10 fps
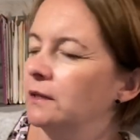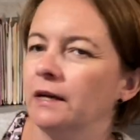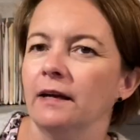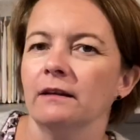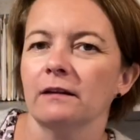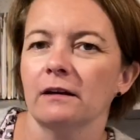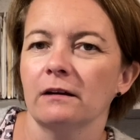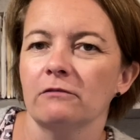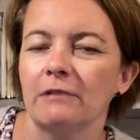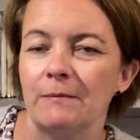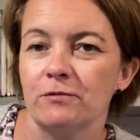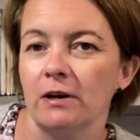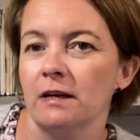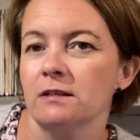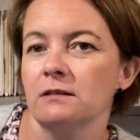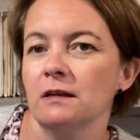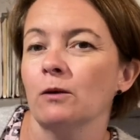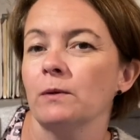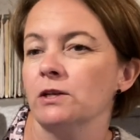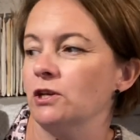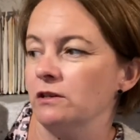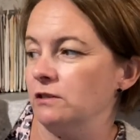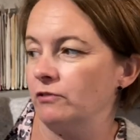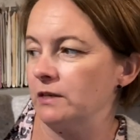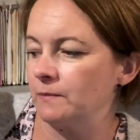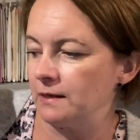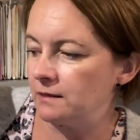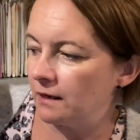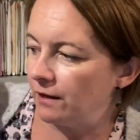either wrap dress, it'll be a jersey dress basically,